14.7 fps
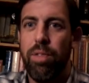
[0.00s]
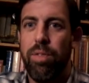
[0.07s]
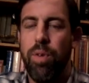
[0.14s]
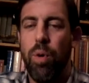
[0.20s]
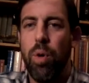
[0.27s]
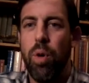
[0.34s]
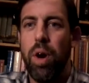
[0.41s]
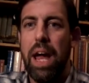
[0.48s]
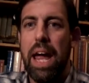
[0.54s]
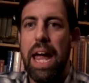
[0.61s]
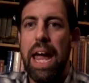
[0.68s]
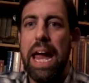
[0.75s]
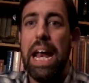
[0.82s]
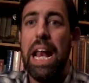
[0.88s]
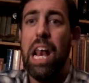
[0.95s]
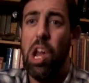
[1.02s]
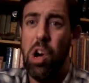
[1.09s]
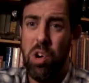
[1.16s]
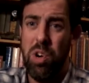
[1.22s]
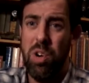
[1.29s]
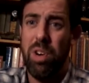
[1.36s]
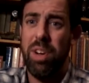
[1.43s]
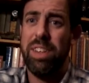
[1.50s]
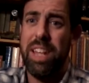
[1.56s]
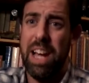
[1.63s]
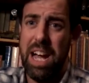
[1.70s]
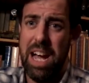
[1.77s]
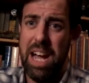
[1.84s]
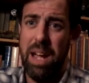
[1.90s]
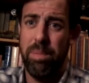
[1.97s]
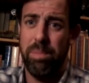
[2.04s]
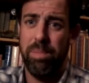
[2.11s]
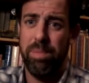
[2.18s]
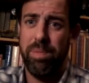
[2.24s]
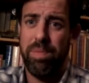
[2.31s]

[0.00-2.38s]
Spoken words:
for a long time.